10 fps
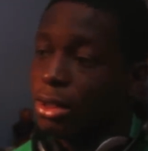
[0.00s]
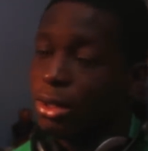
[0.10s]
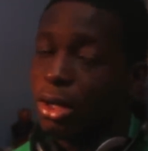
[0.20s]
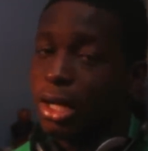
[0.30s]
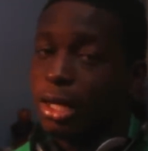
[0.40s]

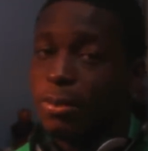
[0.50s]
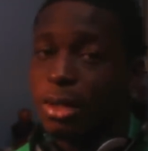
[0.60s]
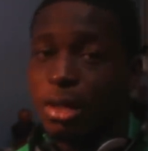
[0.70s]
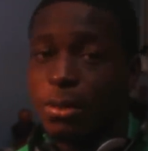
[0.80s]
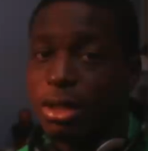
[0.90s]
Got our E
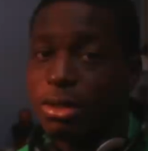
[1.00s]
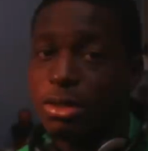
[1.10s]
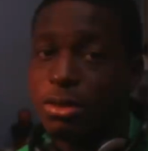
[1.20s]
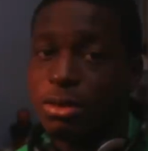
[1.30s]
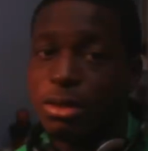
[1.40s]
P coming out
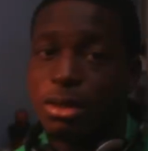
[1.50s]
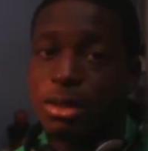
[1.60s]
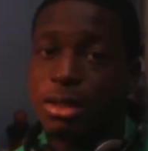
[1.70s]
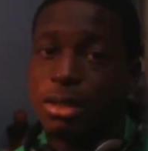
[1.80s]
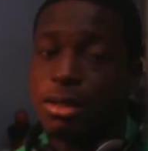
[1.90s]
soon.
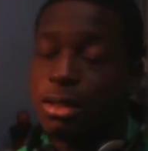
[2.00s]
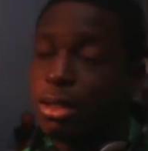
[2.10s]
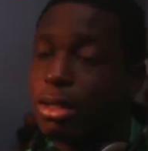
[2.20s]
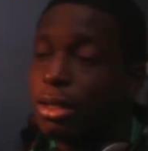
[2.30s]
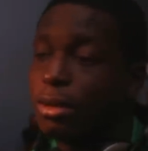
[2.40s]

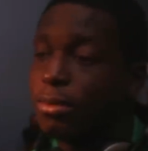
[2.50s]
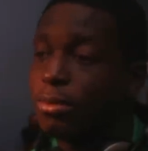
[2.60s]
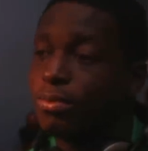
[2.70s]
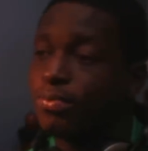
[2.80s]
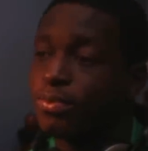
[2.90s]

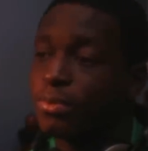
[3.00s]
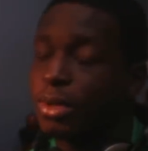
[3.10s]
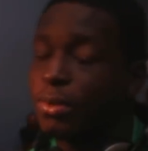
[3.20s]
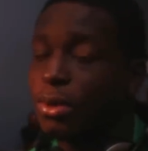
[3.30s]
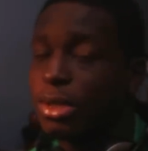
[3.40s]
Um,
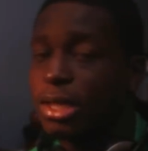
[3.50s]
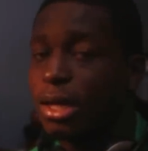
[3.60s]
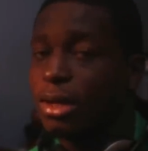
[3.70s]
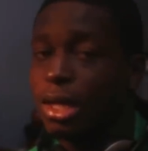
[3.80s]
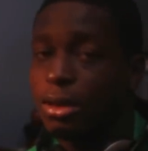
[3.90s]
we're on
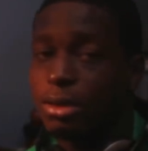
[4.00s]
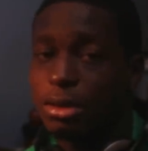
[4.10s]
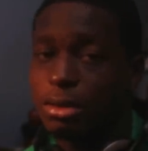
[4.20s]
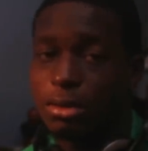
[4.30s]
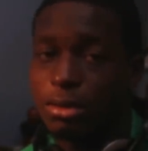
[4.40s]

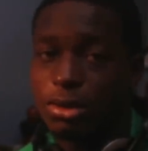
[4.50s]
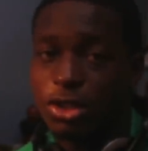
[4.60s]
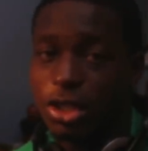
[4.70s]
SoundCloud.